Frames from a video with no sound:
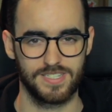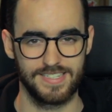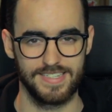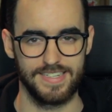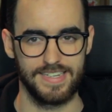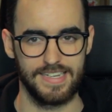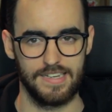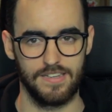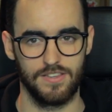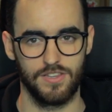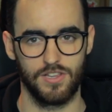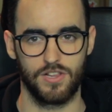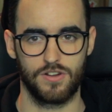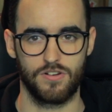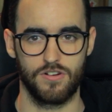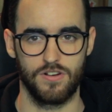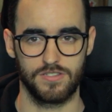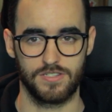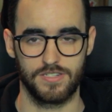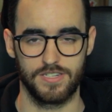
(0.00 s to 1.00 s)
will see
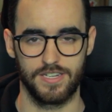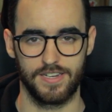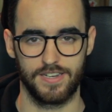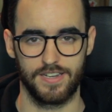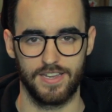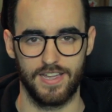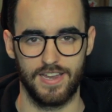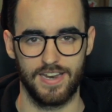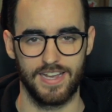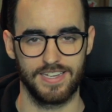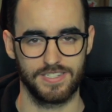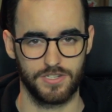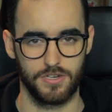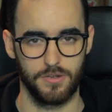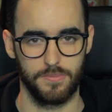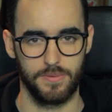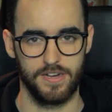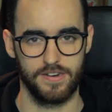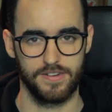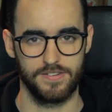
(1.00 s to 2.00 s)
the lacrosse stick and
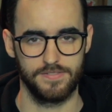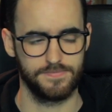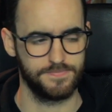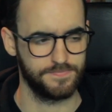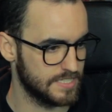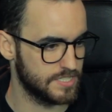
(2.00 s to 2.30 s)
ask you about it.